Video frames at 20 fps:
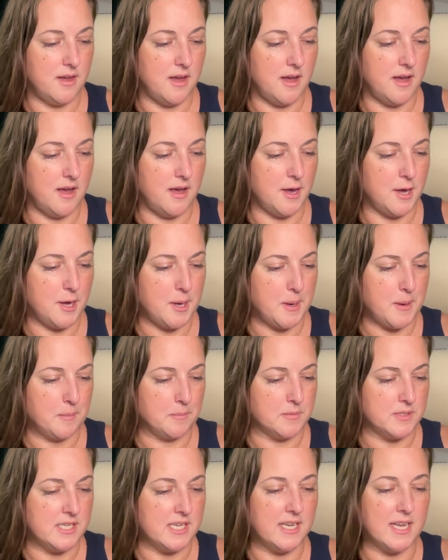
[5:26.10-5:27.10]

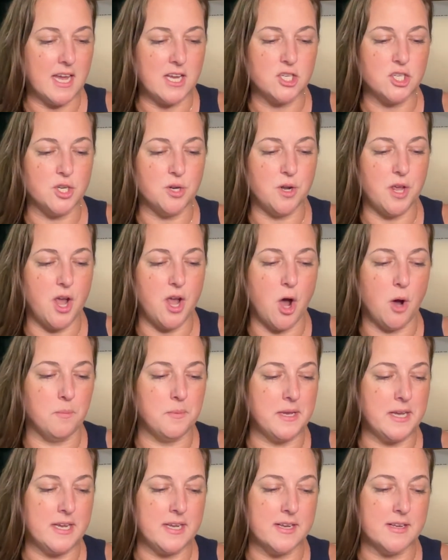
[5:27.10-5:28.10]
TK Shooting
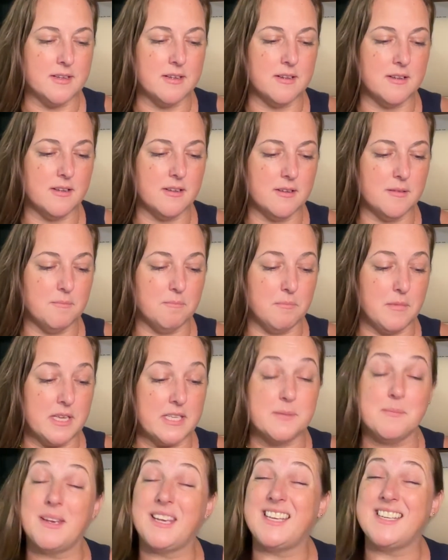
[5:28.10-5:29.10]
Homie
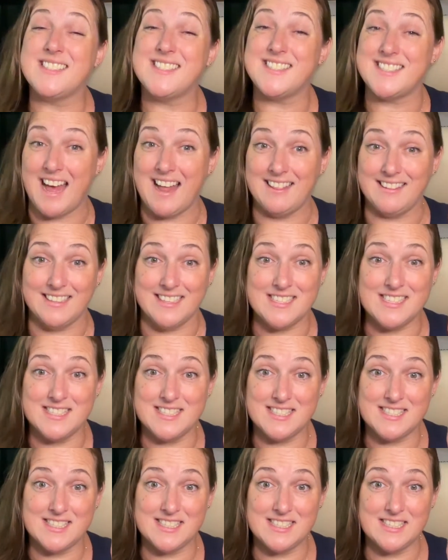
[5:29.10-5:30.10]
is making
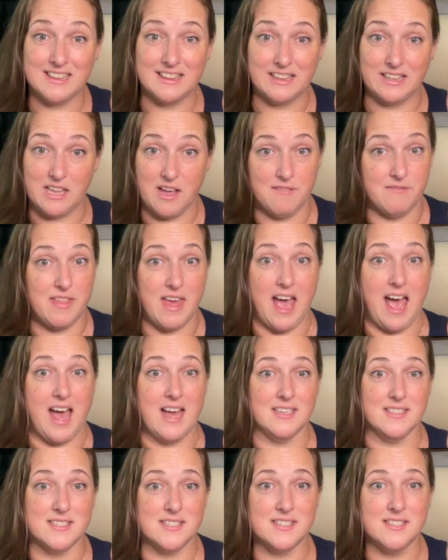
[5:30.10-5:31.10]
salads. Love
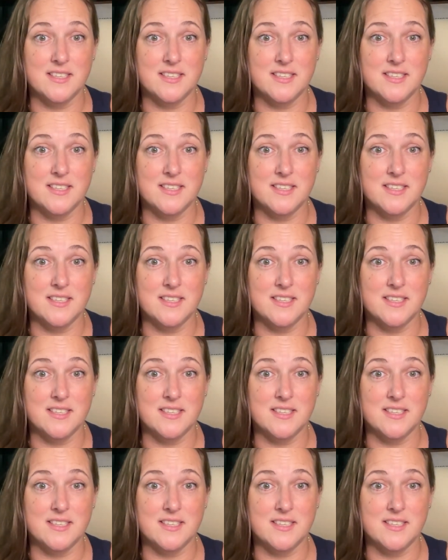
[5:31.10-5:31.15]
that.